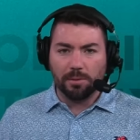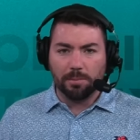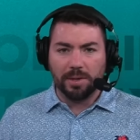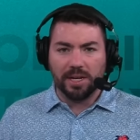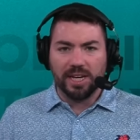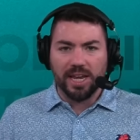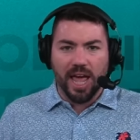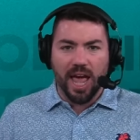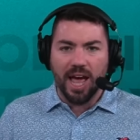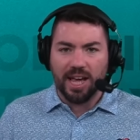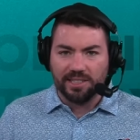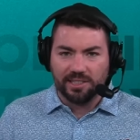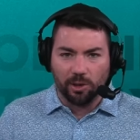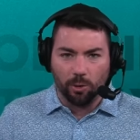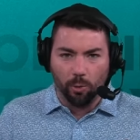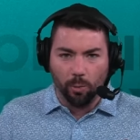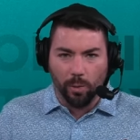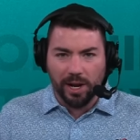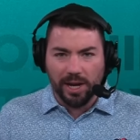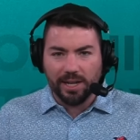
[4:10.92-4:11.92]
to be as a
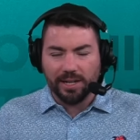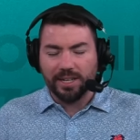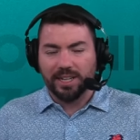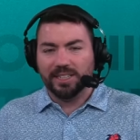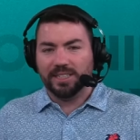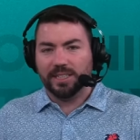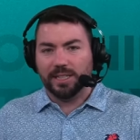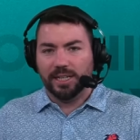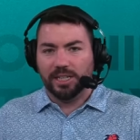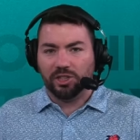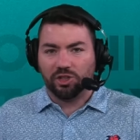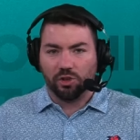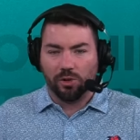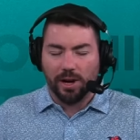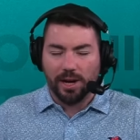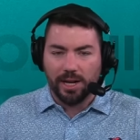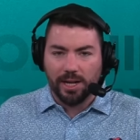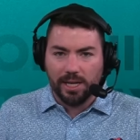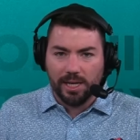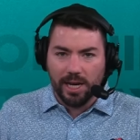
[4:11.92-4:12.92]
weakness in
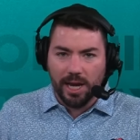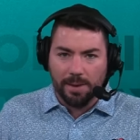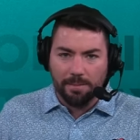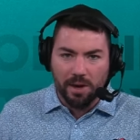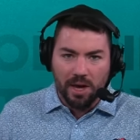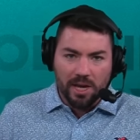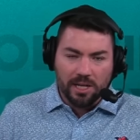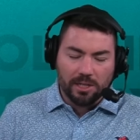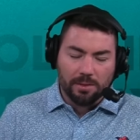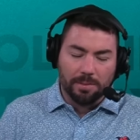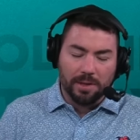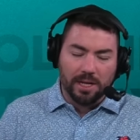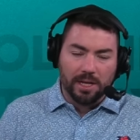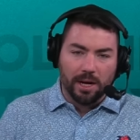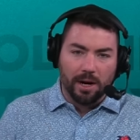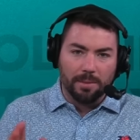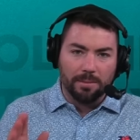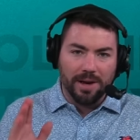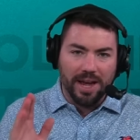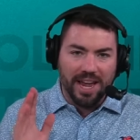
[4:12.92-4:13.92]
training camp to
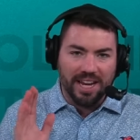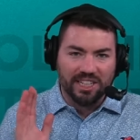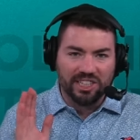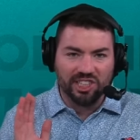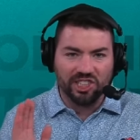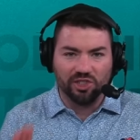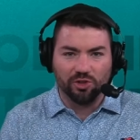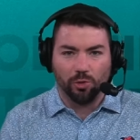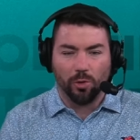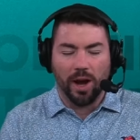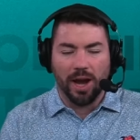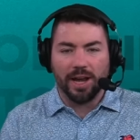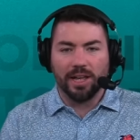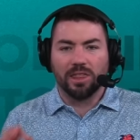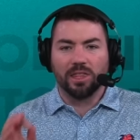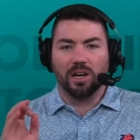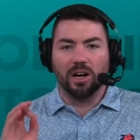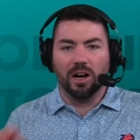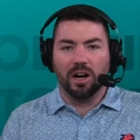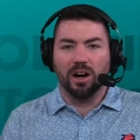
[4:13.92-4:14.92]
become a strength
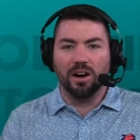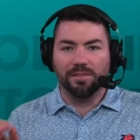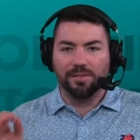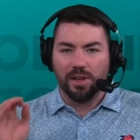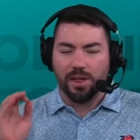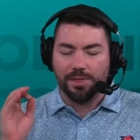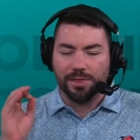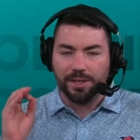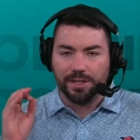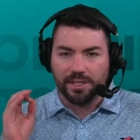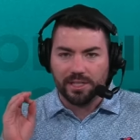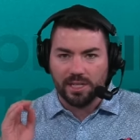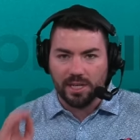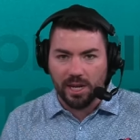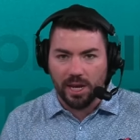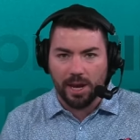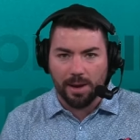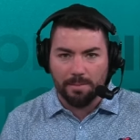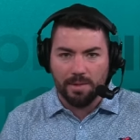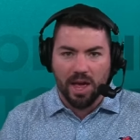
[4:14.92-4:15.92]
of the
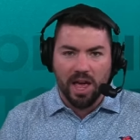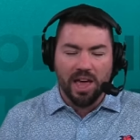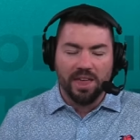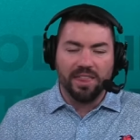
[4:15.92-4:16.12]
team.